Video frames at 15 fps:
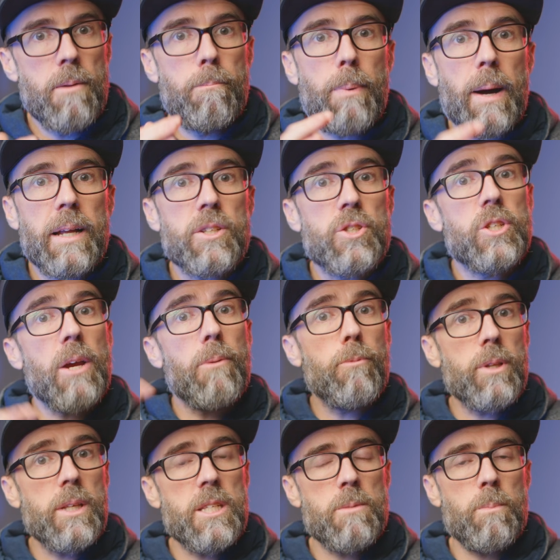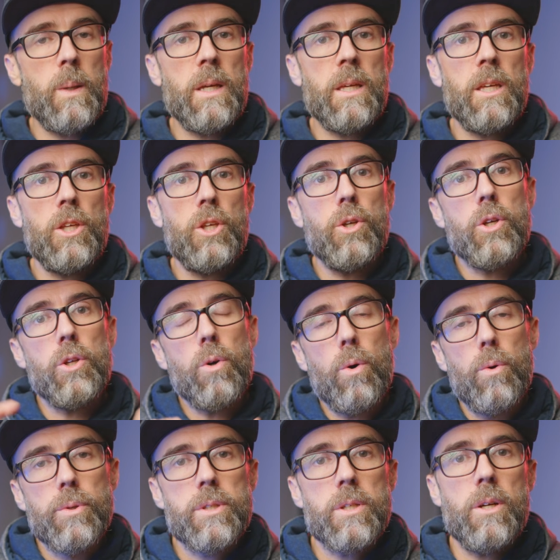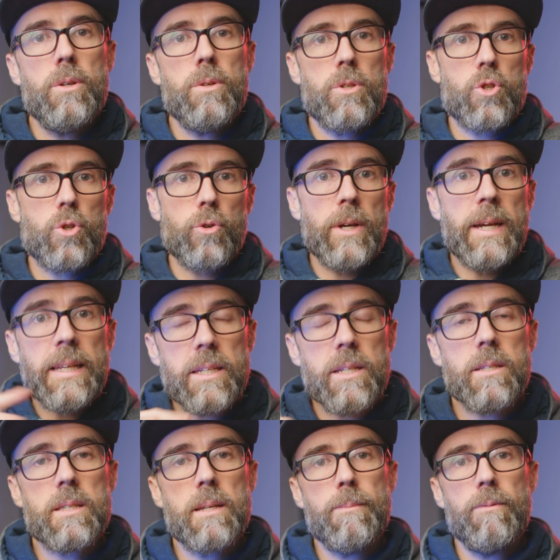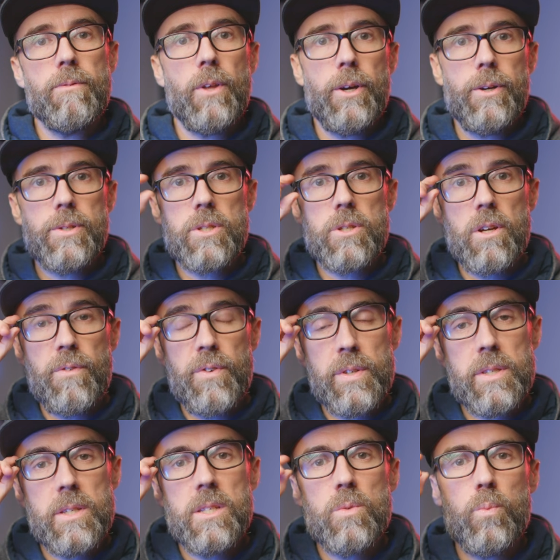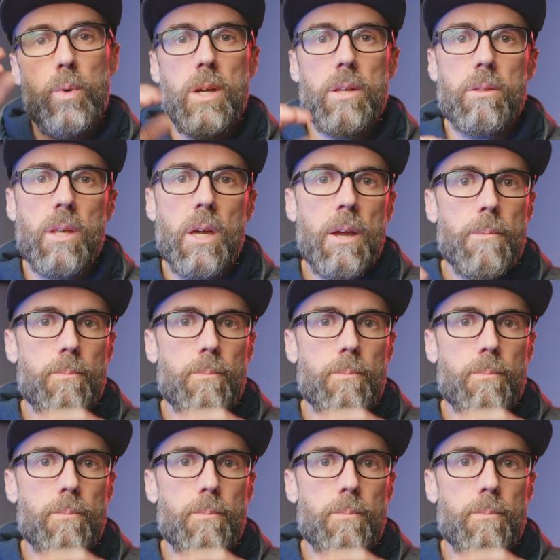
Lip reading: But generally speaking, you can also treat some of those surfaces with